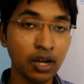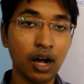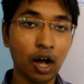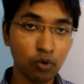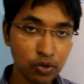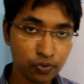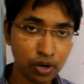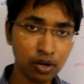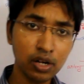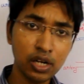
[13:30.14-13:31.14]

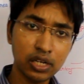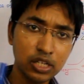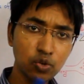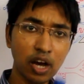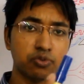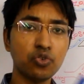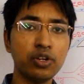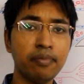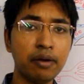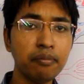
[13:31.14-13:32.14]
However, you have to
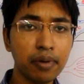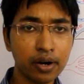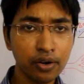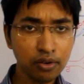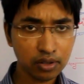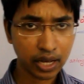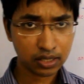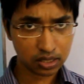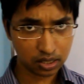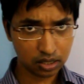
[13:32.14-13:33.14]
remember that